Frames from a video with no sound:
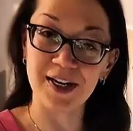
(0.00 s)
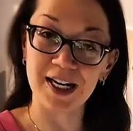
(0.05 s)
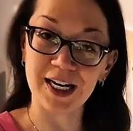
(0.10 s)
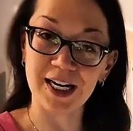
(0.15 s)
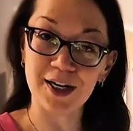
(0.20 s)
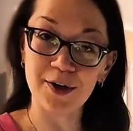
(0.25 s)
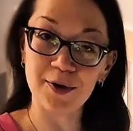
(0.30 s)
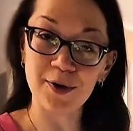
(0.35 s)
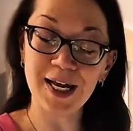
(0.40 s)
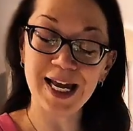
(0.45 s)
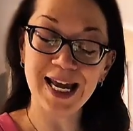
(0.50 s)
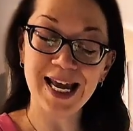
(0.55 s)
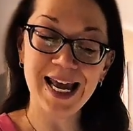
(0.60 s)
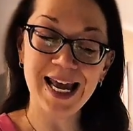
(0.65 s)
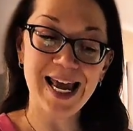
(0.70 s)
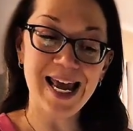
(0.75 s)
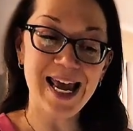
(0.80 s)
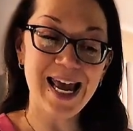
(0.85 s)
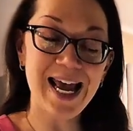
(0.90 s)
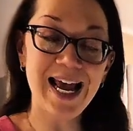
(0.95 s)
video,
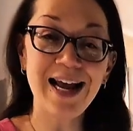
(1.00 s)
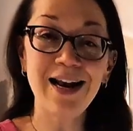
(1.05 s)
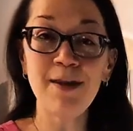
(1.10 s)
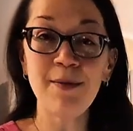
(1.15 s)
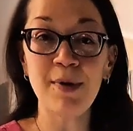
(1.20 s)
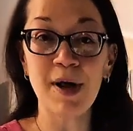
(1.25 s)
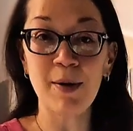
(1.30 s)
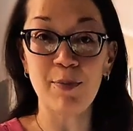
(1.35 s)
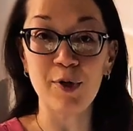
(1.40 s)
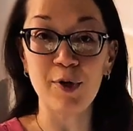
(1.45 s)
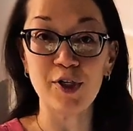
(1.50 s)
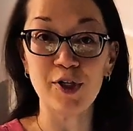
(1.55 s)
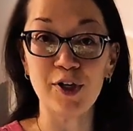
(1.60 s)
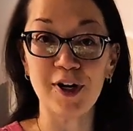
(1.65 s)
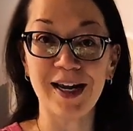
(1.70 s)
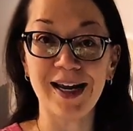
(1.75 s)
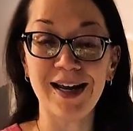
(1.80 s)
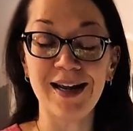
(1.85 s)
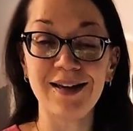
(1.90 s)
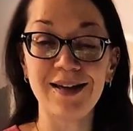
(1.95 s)
and I'm not
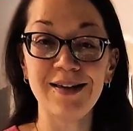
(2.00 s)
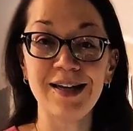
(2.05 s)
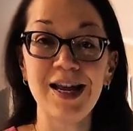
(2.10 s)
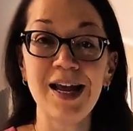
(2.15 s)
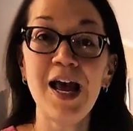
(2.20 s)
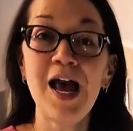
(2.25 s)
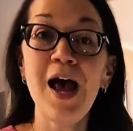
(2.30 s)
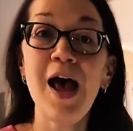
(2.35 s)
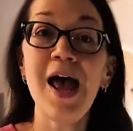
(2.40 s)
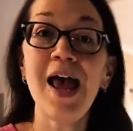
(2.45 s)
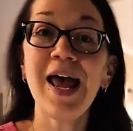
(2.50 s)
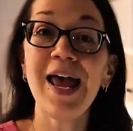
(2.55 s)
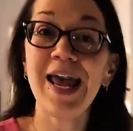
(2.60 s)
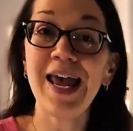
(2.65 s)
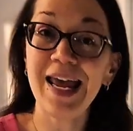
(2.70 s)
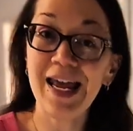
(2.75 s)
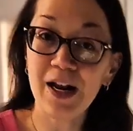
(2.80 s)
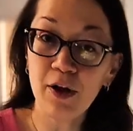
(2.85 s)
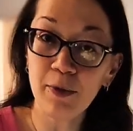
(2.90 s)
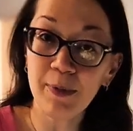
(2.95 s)
butchering it.
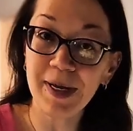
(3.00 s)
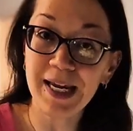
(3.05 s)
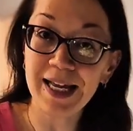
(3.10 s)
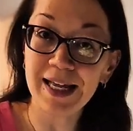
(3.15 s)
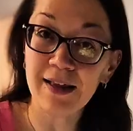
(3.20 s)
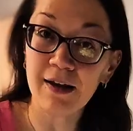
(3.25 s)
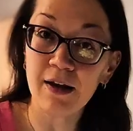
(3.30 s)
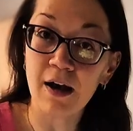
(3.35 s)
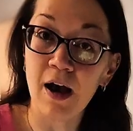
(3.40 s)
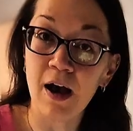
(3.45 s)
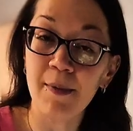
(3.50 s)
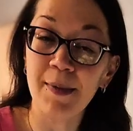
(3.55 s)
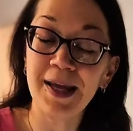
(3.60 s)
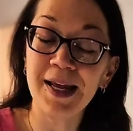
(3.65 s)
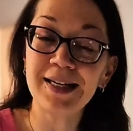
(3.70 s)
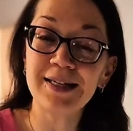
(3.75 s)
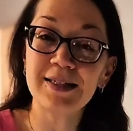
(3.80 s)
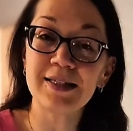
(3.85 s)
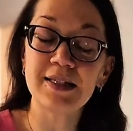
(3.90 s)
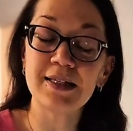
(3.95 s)
It'll be in the
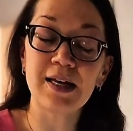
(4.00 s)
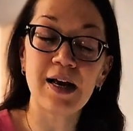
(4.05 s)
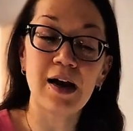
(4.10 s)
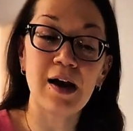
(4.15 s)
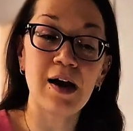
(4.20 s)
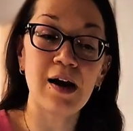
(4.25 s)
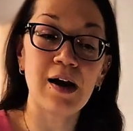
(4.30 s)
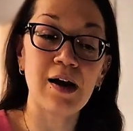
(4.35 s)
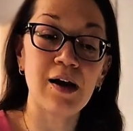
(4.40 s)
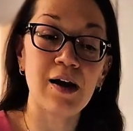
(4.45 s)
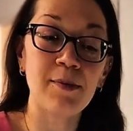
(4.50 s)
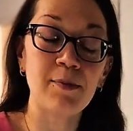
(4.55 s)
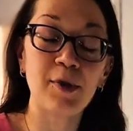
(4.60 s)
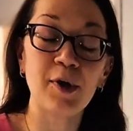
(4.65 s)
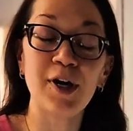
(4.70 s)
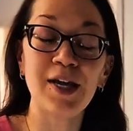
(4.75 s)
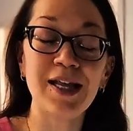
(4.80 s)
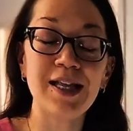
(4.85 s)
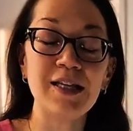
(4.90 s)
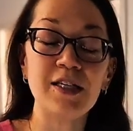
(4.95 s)
comments
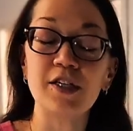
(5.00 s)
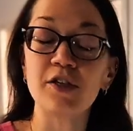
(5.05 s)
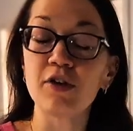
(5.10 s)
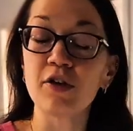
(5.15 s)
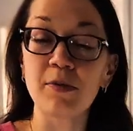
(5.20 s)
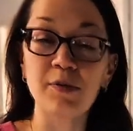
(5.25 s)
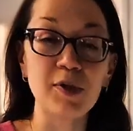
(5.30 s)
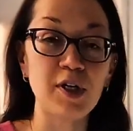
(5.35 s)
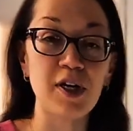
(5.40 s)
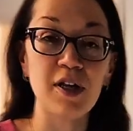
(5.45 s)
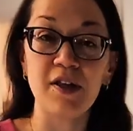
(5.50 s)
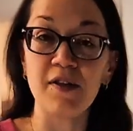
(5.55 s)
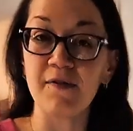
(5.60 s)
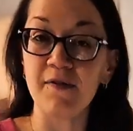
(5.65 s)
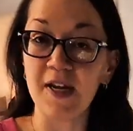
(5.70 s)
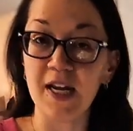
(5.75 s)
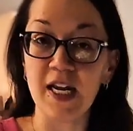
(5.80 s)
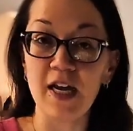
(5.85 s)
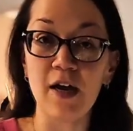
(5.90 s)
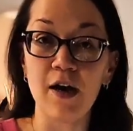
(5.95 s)
or in the description of the
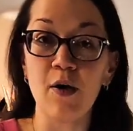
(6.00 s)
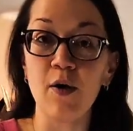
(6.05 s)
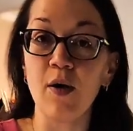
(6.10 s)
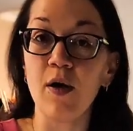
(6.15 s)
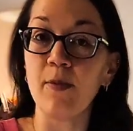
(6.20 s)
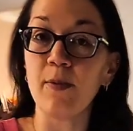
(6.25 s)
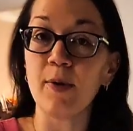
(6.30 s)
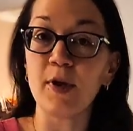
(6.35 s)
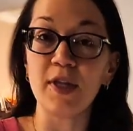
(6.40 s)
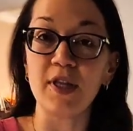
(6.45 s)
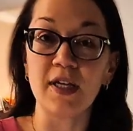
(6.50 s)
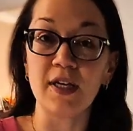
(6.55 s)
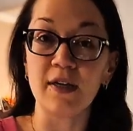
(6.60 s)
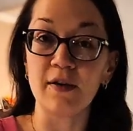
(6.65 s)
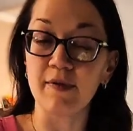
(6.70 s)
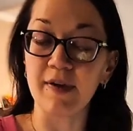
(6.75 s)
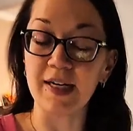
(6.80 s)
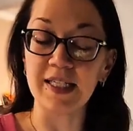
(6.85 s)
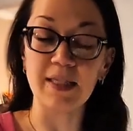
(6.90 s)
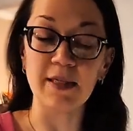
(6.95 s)
video. I'll put
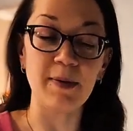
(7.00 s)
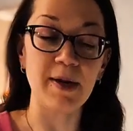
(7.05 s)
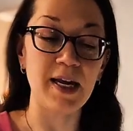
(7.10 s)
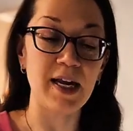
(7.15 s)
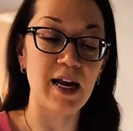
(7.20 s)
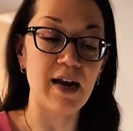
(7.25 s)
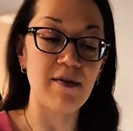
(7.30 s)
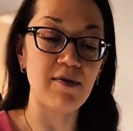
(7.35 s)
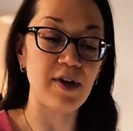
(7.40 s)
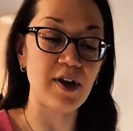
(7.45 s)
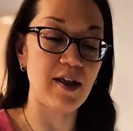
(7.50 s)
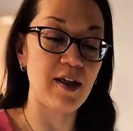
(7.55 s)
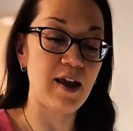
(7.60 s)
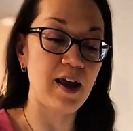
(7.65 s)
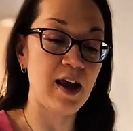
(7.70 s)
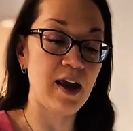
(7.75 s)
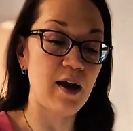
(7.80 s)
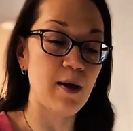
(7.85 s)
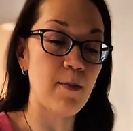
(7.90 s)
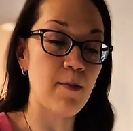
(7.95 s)
the recipe and
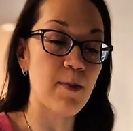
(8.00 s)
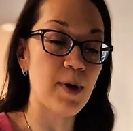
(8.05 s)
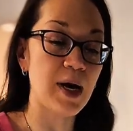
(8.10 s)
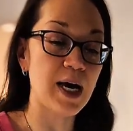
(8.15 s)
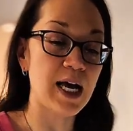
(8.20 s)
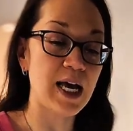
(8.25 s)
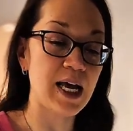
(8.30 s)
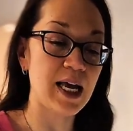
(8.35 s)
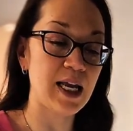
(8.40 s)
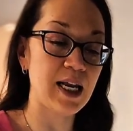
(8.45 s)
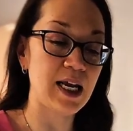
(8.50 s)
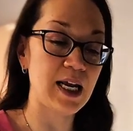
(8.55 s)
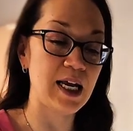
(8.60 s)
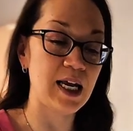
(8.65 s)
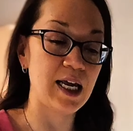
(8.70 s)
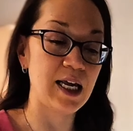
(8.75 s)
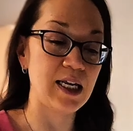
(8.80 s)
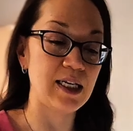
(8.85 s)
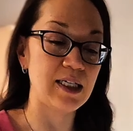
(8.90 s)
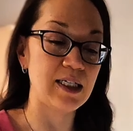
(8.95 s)
everything, but
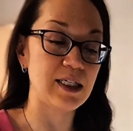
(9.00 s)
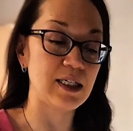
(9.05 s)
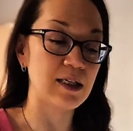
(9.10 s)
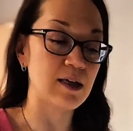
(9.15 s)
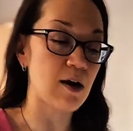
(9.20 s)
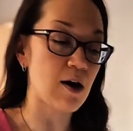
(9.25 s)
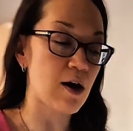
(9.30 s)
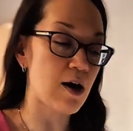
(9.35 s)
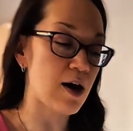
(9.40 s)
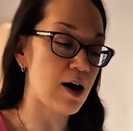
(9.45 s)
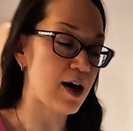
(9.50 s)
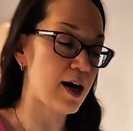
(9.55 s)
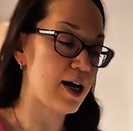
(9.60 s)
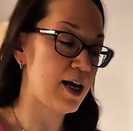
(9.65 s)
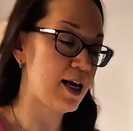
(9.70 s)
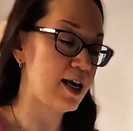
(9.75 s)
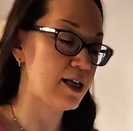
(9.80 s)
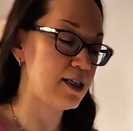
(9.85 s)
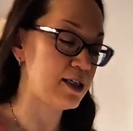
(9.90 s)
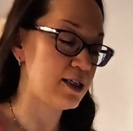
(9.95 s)
it's
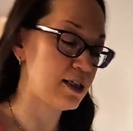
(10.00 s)
got